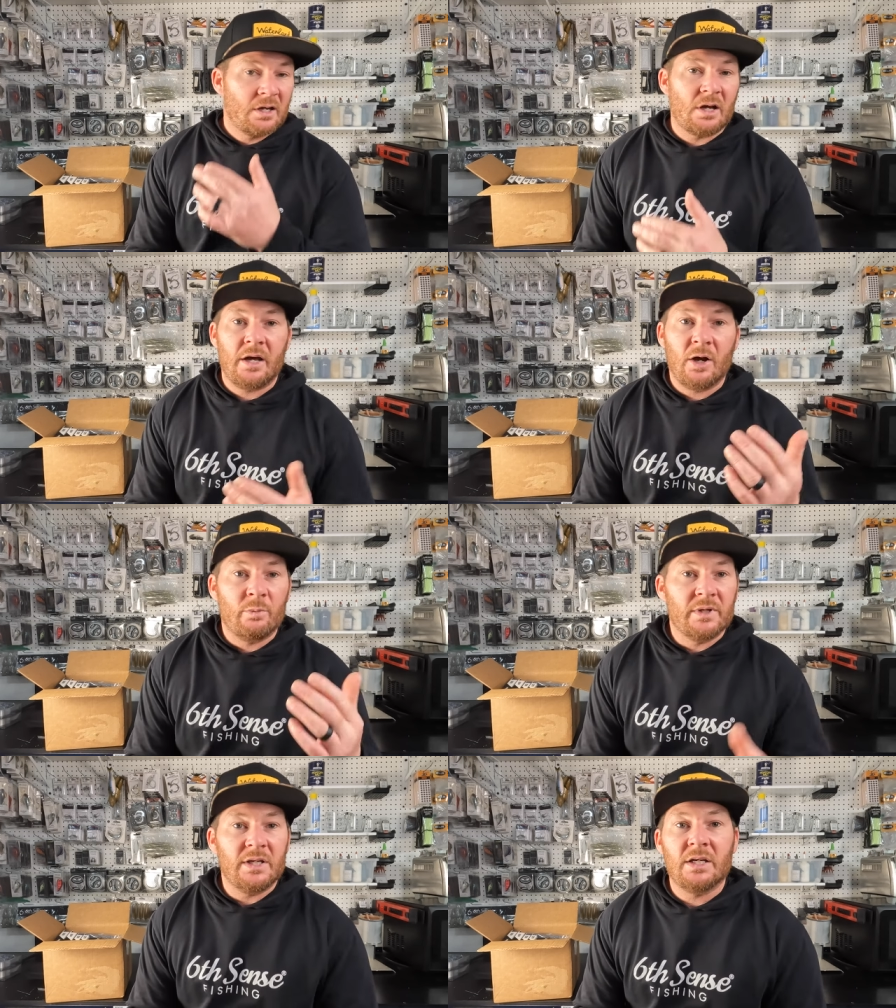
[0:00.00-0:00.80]

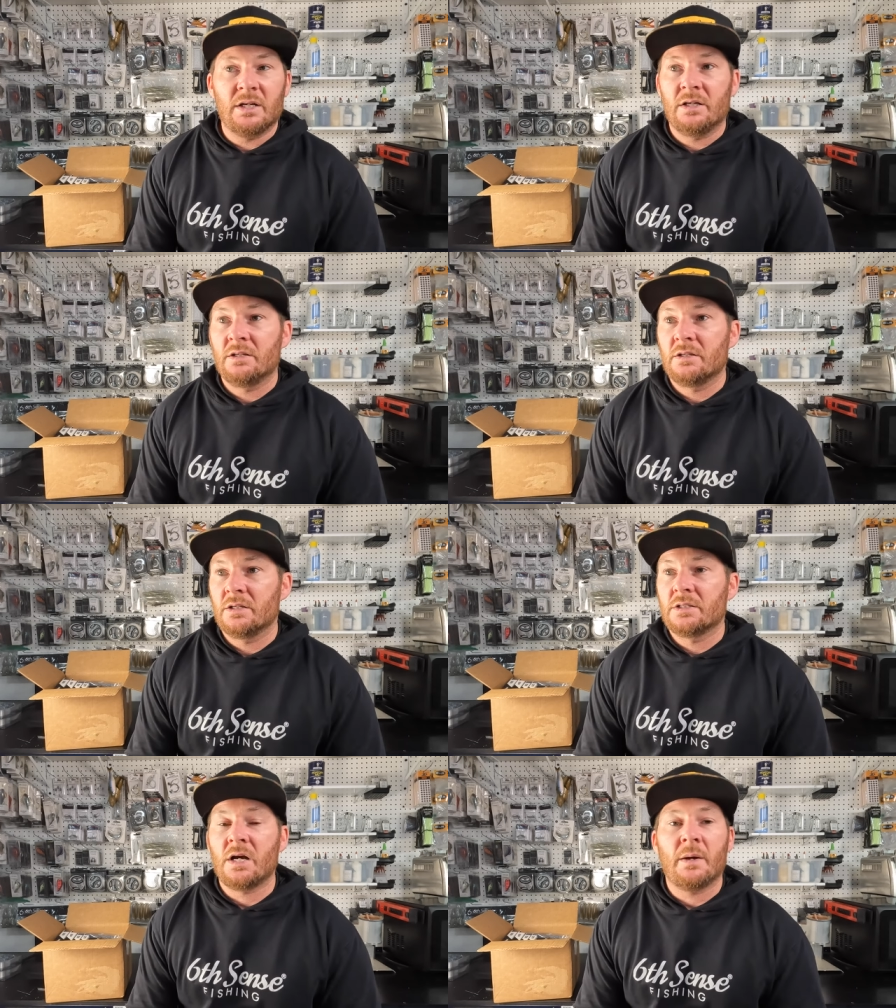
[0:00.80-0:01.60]
helped me get into
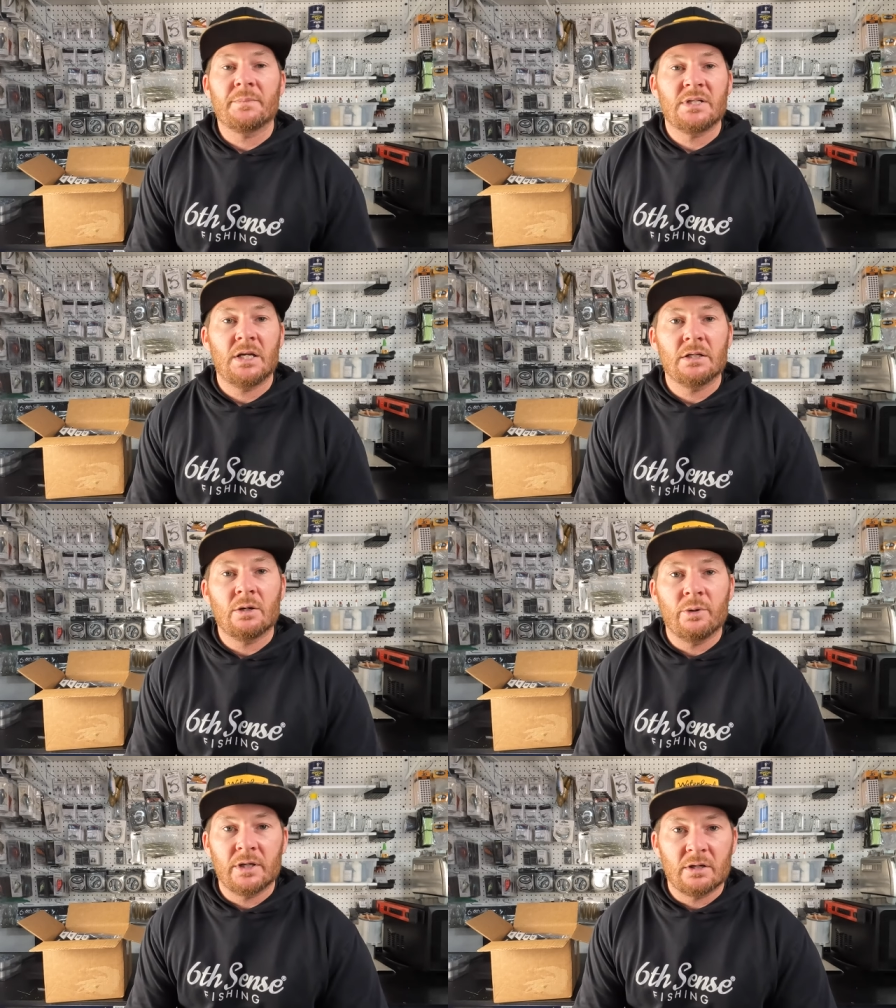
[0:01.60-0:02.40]
the top 10
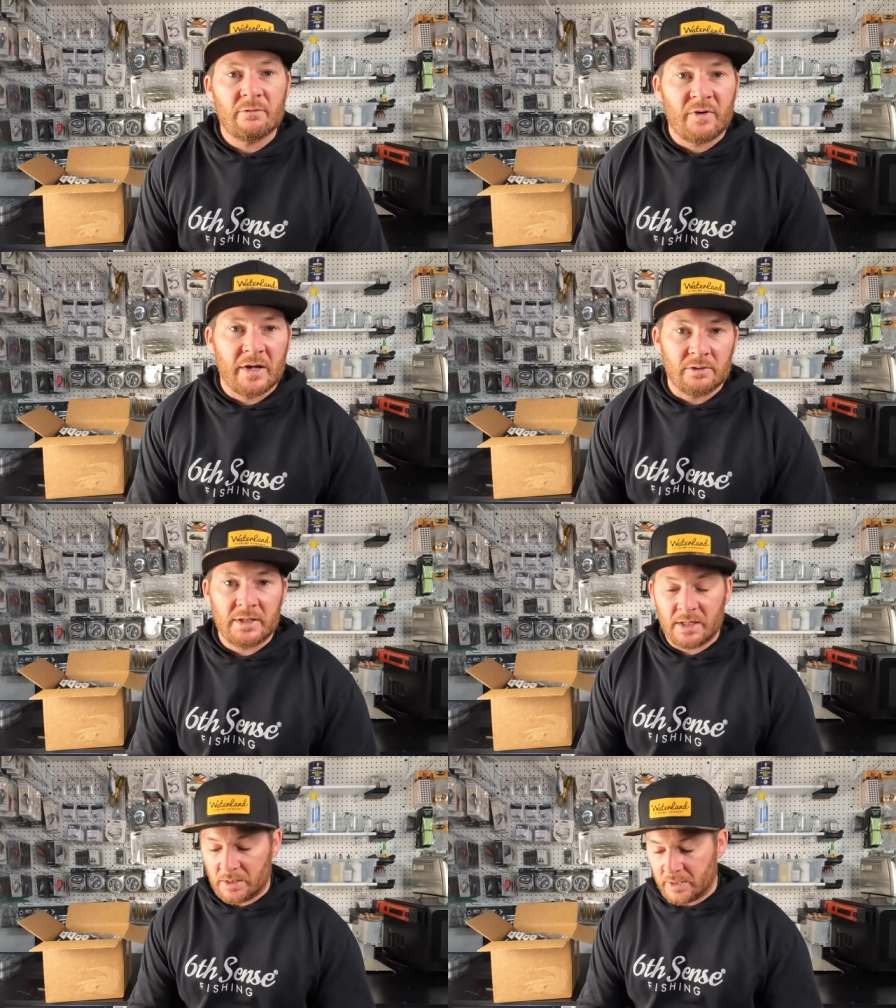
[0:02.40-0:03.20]
going into the final
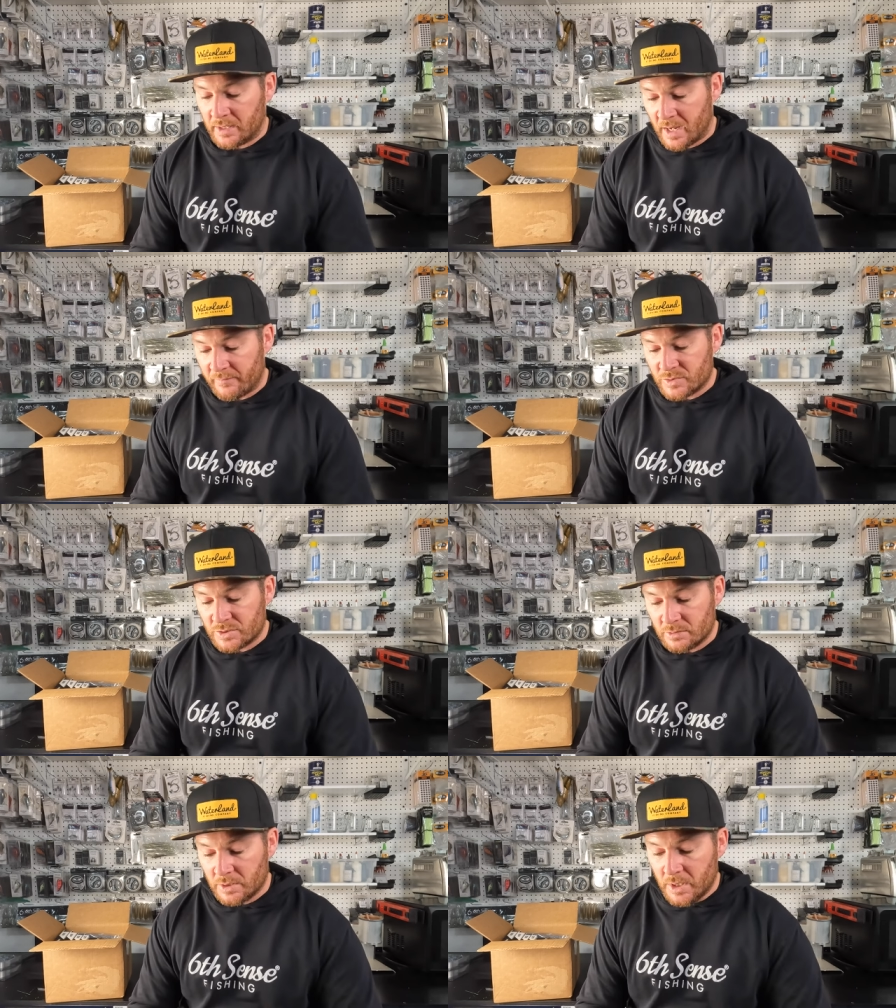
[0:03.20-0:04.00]
day at Lake
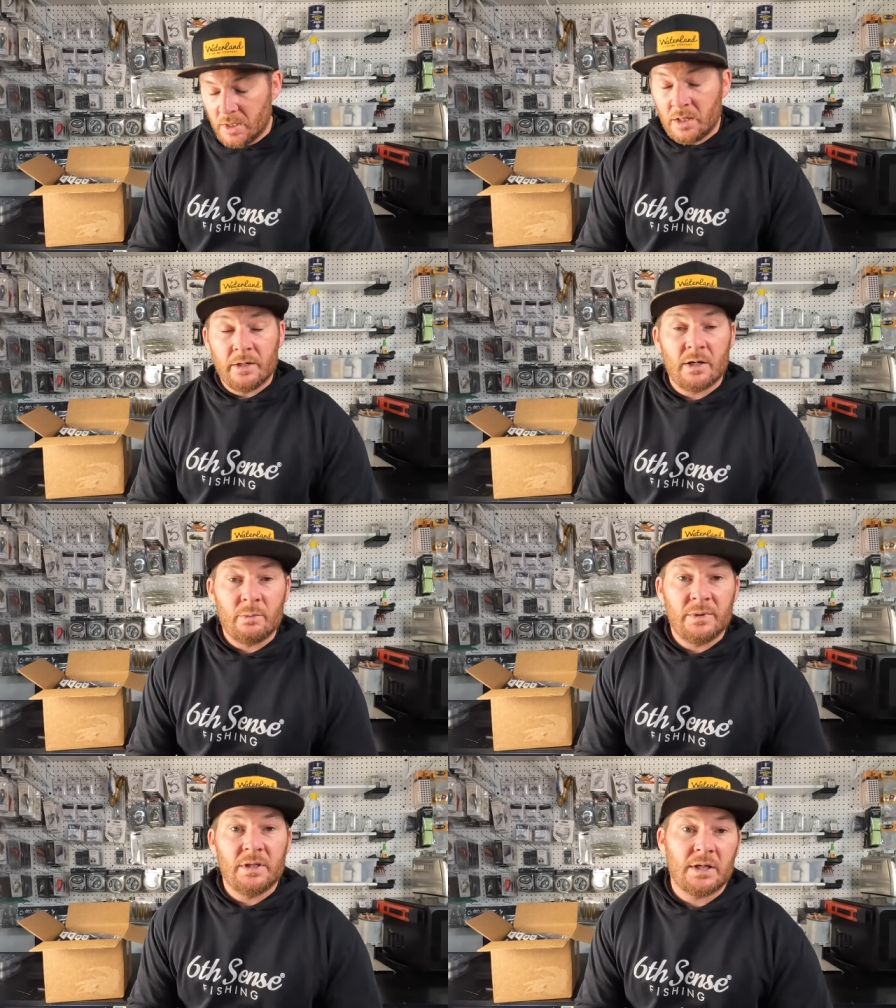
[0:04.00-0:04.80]
Havasu, and
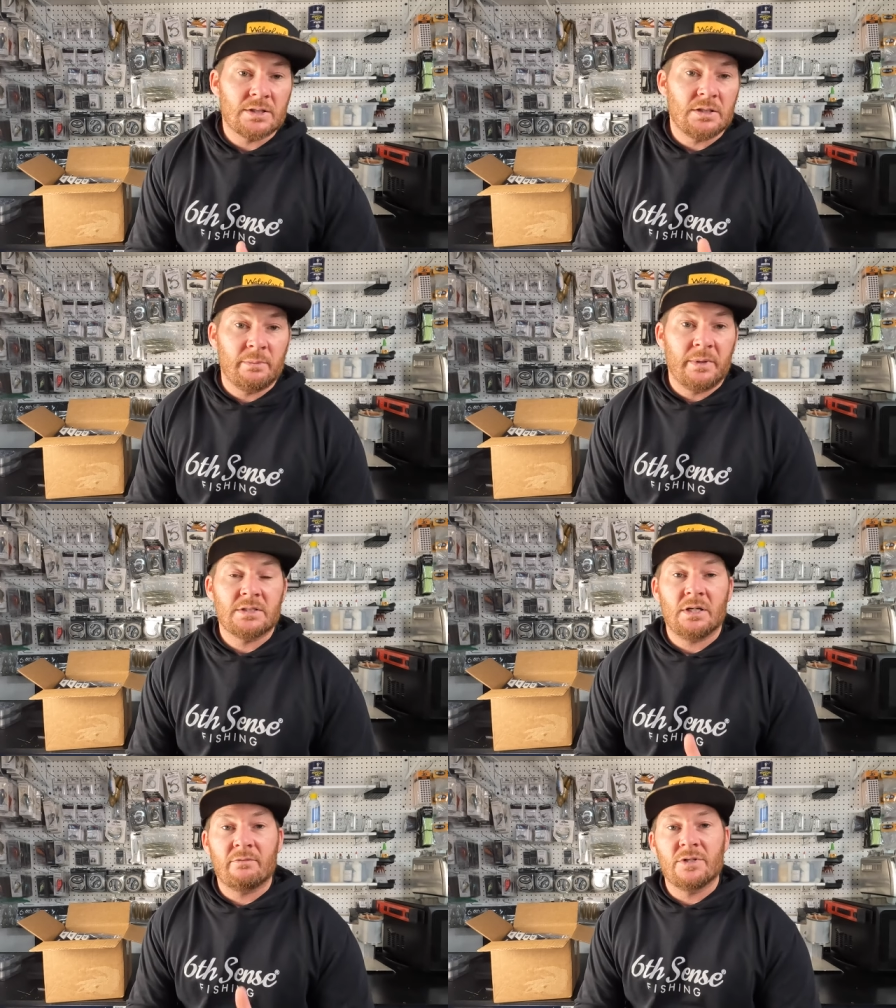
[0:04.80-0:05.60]
helped me catch
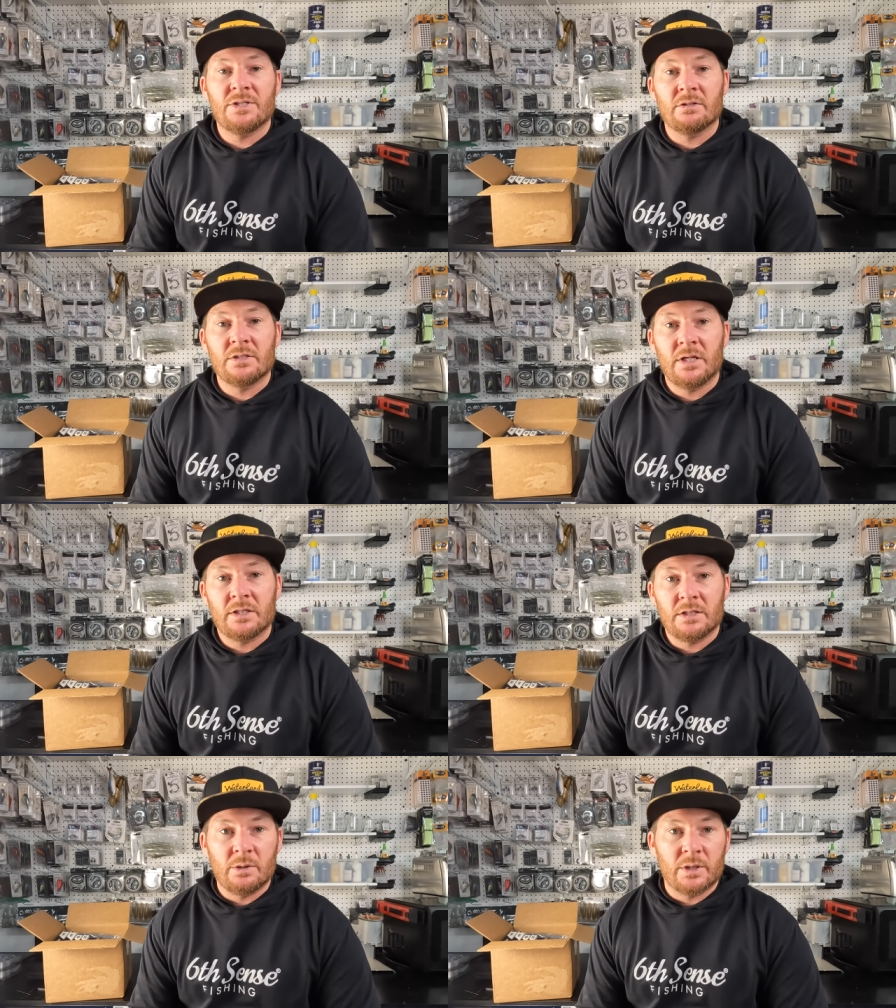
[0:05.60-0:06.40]
limits every single day
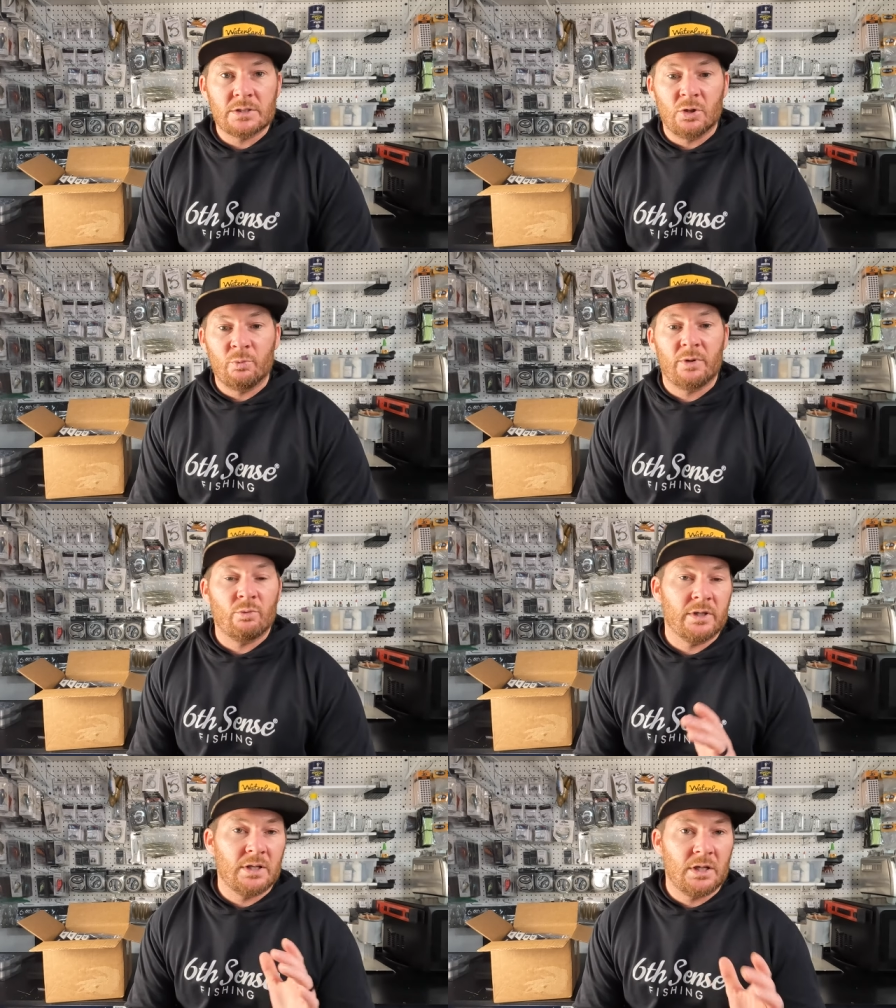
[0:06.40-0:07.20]
at the US Open
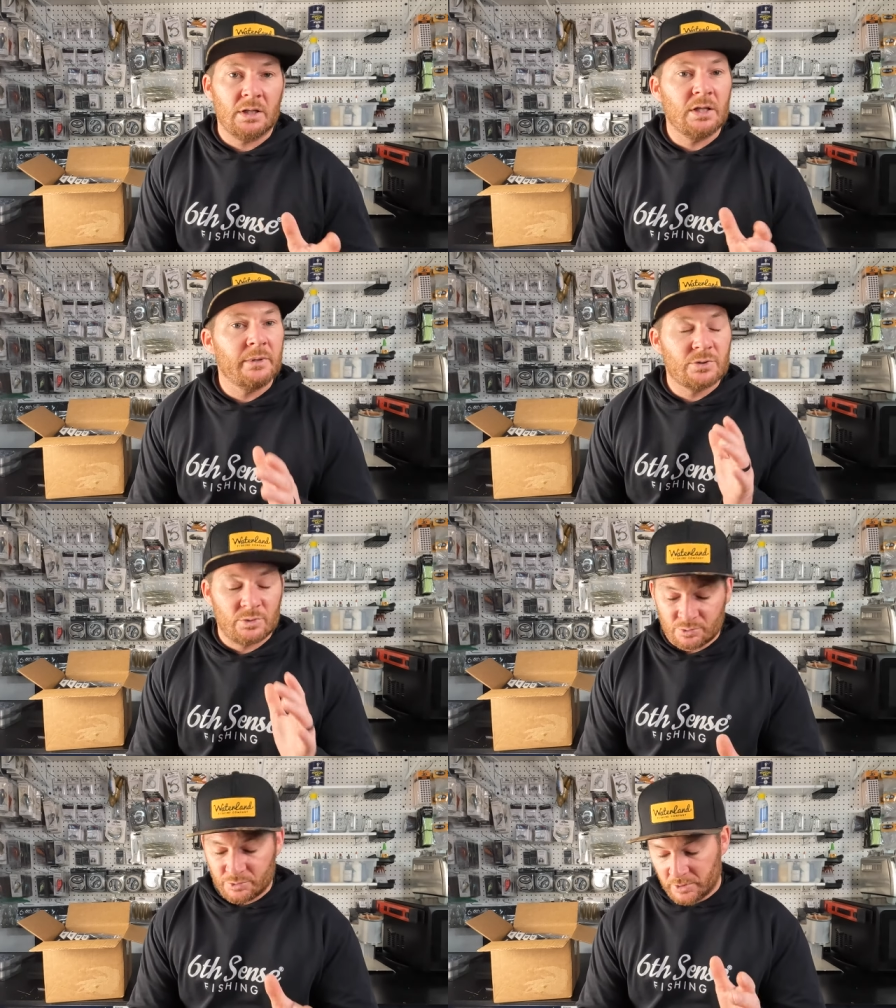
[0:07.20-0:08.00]
when getting limits
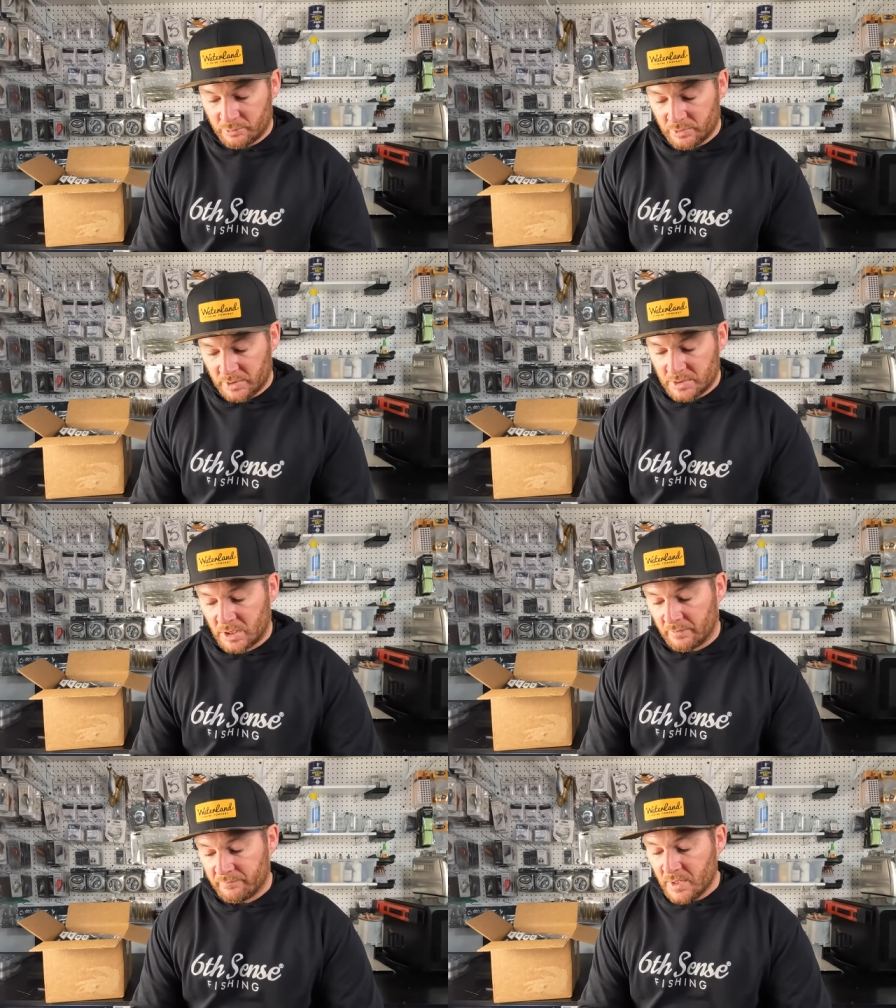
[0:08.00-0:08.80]
was really, really
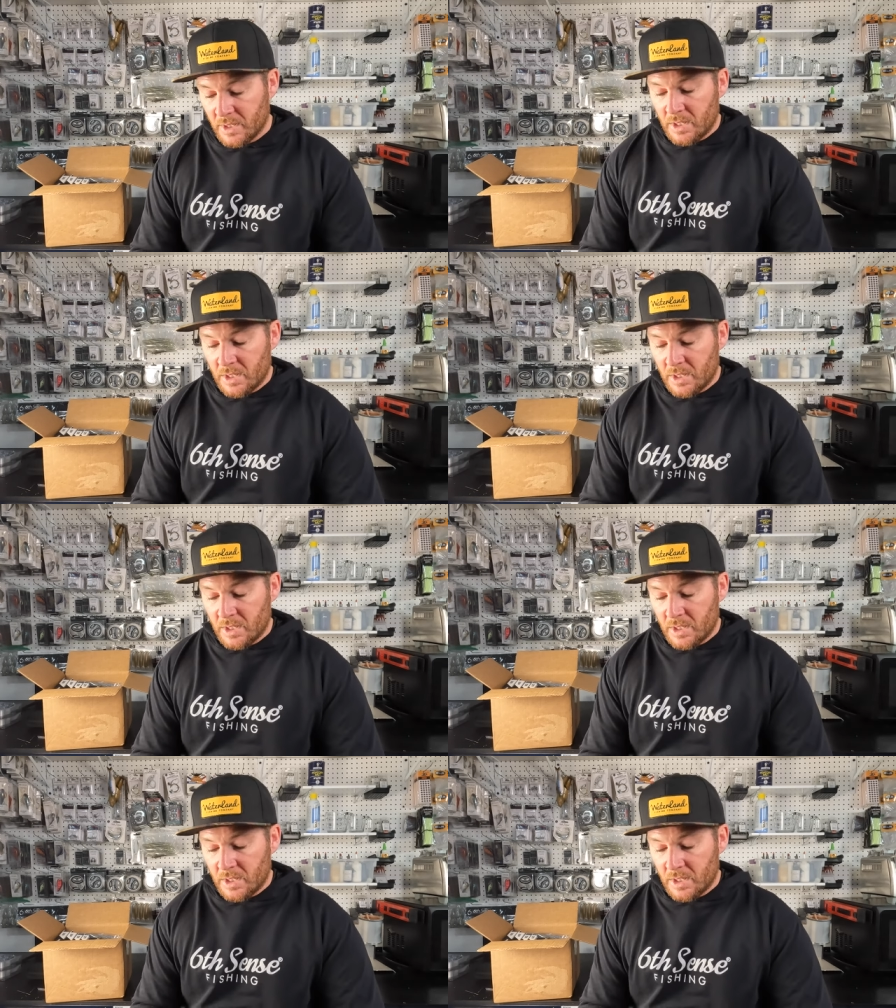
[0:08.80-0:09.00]
tough.